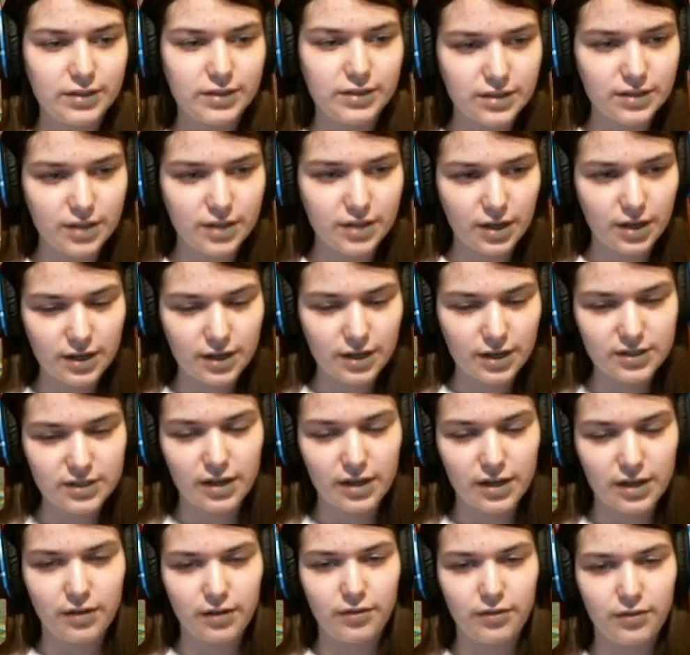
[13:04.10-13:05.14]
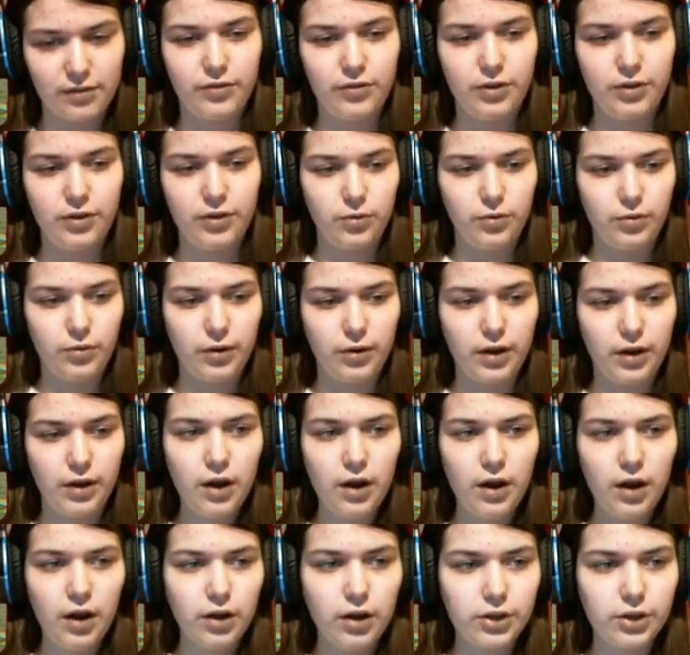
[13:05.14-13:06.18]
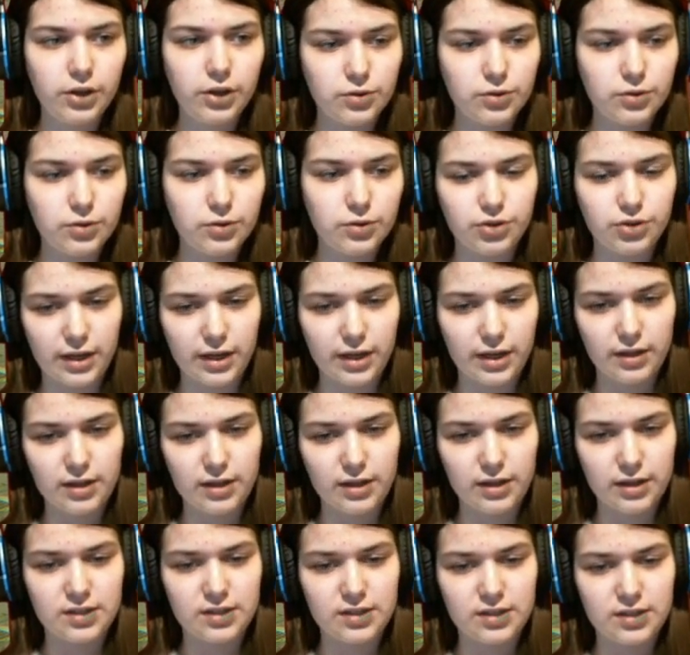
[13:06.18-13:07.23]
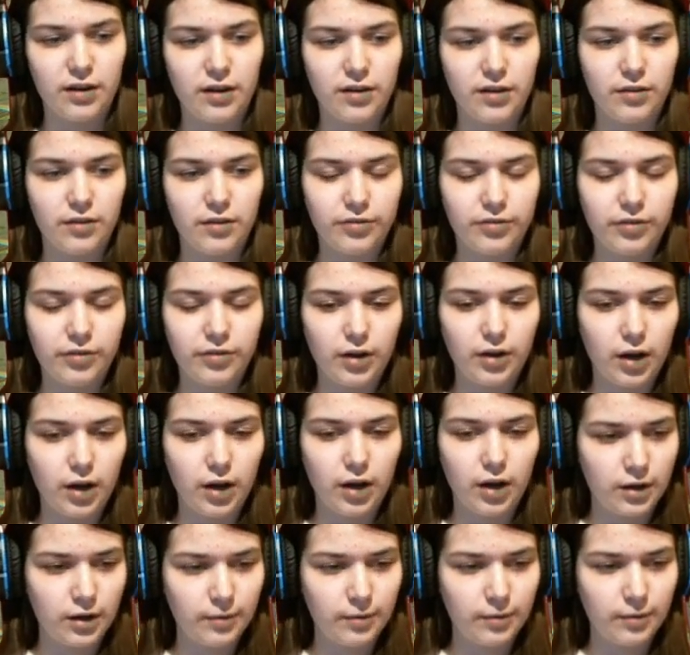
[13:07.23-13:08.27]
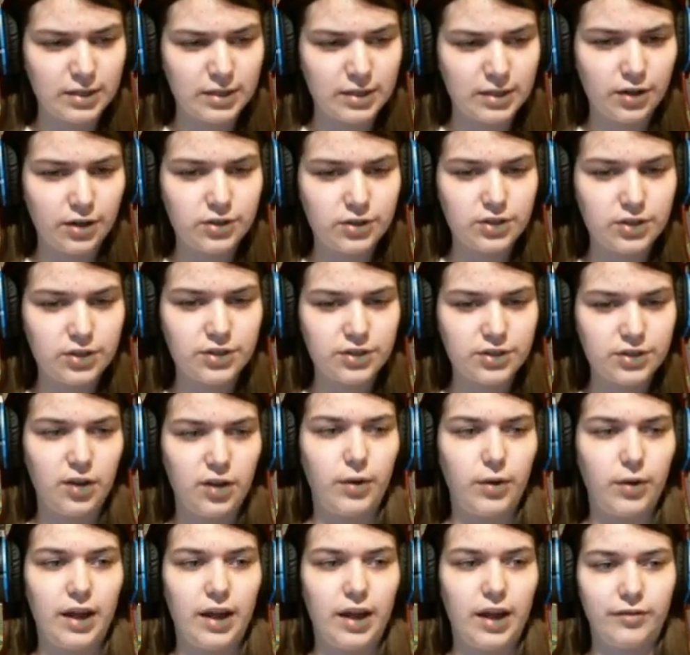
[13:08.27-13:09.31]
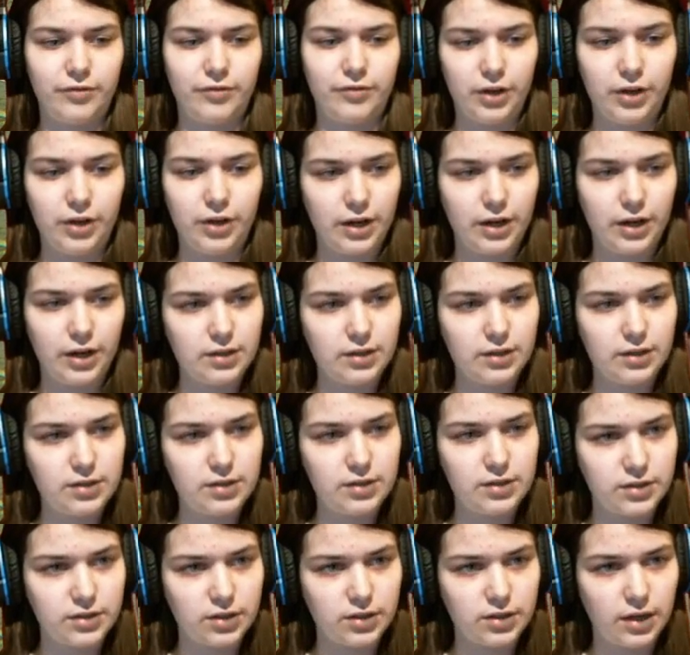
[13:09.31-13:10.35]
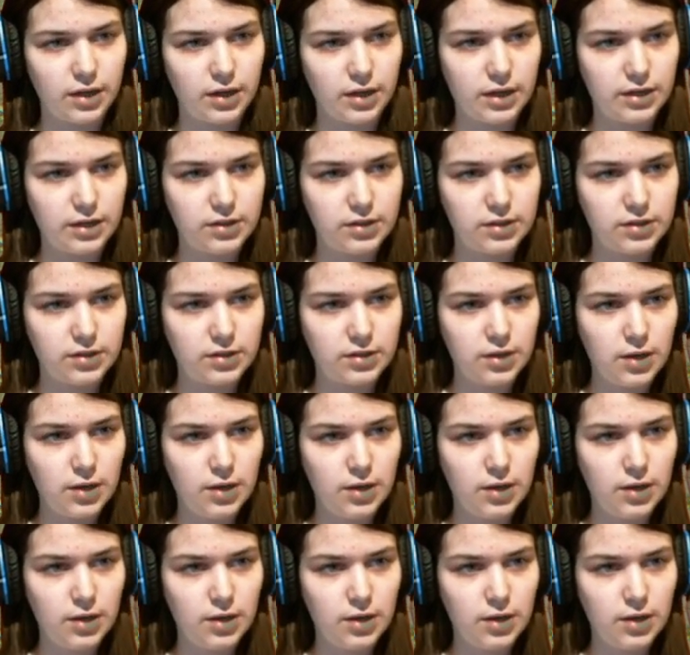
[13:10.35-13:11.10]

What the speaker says: Antares, and if you use Strength instead of Intelligence, then you want to have Furious Antares.